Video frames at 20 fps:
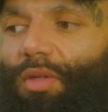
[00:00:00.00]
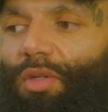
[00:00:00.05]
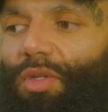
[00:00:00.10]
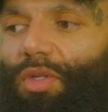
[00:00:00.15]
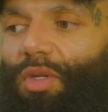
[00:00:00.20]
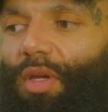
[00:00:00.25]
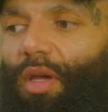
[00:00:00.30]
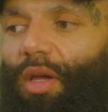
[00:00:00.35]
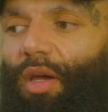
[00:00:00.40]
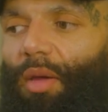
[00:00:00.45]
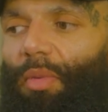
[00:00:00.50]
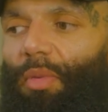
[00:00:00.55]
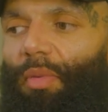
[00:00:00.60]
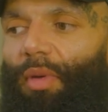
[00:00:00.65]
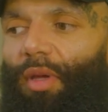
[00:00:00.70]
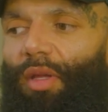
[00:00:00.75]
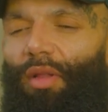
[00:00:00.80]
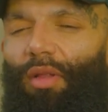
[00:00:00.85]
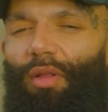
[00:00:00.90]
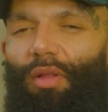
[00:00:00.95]
that's sharp,
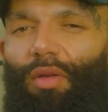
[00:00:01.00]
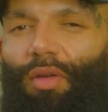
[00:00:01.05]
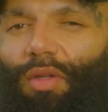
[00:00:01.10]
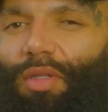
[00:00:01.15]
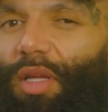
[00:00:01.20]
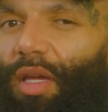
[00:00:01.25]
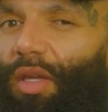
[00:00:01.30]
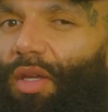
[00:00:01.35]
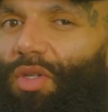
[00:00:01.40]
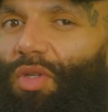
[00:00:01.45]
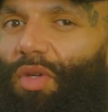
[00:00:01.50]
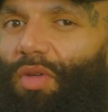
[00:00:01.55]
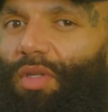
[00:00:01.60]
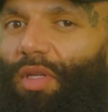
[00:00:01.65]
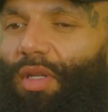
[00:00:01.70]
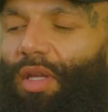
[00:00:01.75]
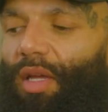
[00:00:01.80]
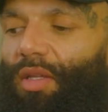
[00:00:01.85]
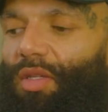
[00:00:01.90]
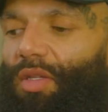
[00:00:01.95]
but it looks like he's used
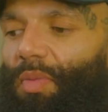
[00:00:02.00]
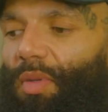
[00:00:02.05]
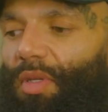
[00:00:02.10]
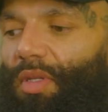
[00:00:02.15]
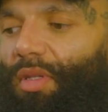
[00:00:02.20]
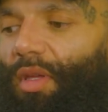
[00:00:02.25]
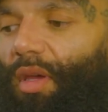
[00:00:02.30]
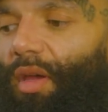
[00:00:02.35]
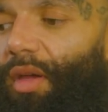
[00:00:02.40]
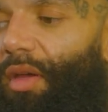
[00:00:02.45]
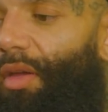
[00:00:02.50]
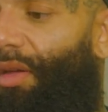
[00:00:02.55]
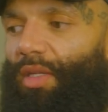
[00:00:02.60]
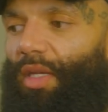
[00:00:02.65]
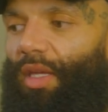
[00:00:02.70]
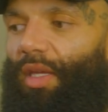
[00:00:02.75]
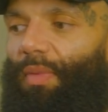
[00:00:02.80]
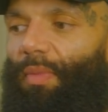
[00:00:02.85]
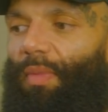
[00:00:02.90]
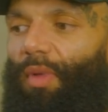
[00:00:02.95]
enhancements there.
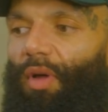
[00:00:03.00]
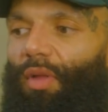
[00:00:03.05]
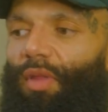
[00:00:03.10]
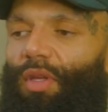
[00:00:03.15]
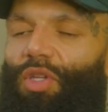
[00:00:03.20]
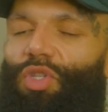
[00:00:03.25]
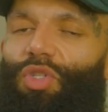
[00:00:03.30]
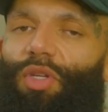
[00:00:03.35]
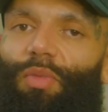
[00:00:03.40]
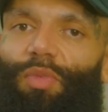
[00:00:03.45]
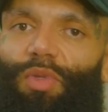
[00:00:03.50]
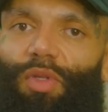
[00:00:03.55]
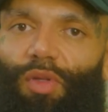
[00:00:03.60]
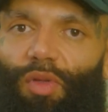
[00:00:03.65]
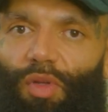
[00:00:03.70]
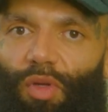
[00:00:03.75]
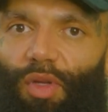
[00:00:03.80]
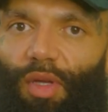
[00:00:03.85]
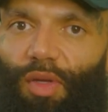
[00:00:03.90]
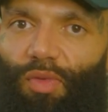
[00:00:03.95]
See, all these trims are
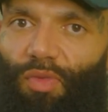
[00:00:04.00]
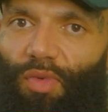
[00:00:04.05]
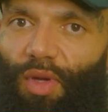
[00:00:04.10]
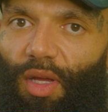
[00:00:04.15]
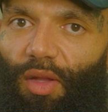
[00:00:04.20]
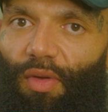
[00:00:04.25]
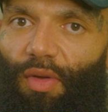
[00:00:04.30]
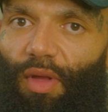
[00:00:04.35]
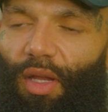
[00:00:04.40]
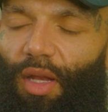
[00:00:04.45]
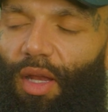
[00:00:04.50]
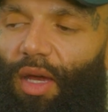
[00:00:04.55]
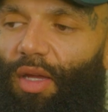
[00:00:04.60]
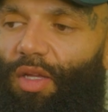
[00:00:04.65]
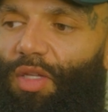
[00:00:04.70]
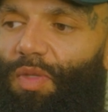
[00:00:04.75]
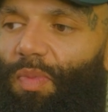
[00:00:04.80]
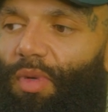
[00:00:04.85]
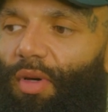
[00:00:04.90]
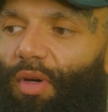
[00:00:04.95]
looking really, really
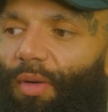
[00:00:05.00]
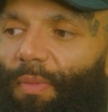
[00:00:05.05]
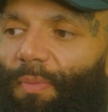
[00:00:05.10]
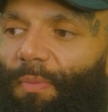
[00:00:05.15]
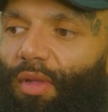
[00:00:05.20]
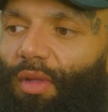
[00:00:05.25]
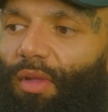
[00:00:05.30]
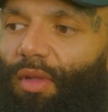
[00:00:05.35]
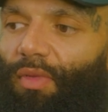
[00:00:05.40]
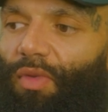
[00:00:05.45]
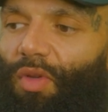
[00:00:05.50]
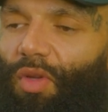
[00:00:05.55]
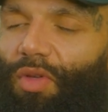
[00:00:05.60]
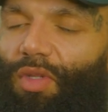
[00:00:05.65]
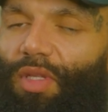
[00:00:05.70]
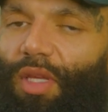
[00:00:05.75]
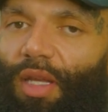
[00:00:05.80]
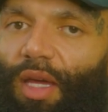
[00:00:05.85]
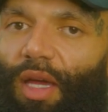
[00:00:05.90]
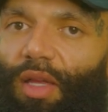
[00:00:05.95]
nice, but they've
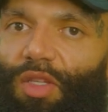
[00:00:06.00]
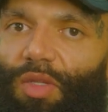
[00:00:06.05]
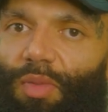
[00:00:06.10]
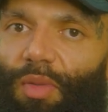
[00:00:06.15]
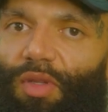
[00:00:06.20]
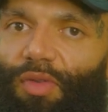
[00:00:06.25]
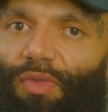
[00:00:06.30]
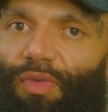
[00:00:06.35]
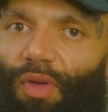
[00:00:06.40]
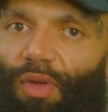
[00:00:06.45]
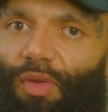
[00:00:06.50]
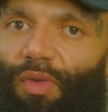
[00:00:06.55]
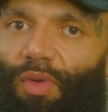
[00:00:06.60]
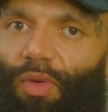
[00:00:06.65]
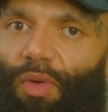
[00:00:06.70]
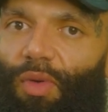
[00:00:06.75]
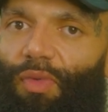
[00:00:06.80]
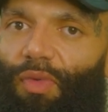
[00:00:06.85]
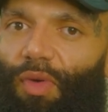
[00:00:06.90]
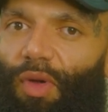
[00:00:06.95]
used enhancements for
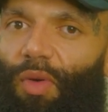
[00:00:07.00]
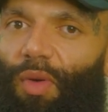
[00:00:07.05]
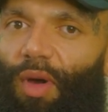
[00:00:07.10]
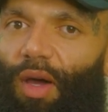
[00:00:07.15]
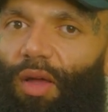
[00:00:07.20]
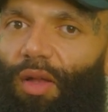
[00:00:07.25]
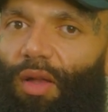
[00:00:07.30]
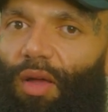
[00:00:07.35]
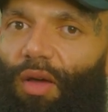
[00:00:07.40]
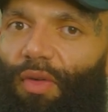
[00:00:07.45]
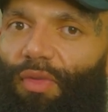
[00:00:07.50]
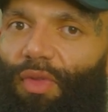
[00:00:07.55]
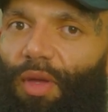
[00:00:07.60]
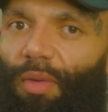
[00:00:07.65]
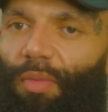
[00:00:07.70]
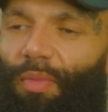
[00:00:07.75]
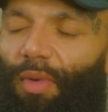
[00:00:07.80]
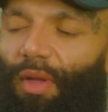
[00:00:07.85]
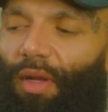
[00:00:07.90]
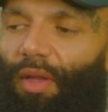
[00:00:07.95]
quite a lot of
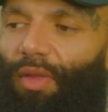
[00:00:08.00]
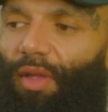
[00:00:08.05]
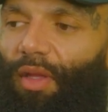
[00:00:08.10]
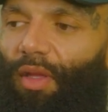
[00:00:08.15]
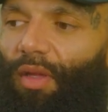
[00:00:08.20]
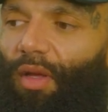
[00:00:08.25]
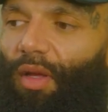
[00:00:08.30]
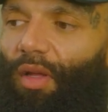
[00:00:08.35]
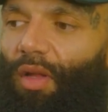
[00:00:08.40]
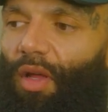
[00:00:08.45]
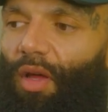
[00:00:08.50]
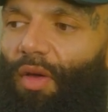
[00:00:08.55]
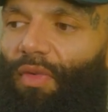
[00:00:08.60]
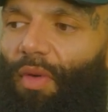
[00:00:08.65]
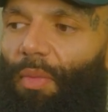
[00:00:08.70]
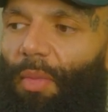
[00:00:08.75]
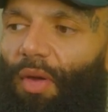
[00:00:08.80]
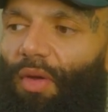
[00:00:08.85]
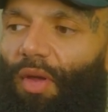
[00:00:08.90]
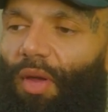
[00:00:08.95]
them, and I think a lot of
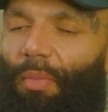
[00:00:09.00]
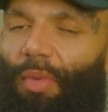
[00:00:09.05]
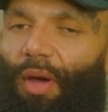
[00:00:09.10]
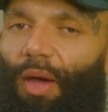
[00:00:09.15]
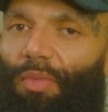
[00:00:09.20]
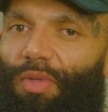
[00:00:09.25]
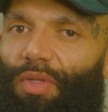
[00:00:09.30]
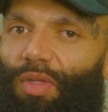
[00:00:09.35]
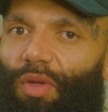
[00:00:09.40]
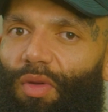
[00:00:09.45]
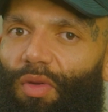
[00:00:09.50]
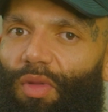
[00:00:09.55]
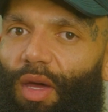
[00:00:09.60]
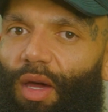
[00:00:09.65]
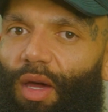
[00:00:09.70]
American barbers do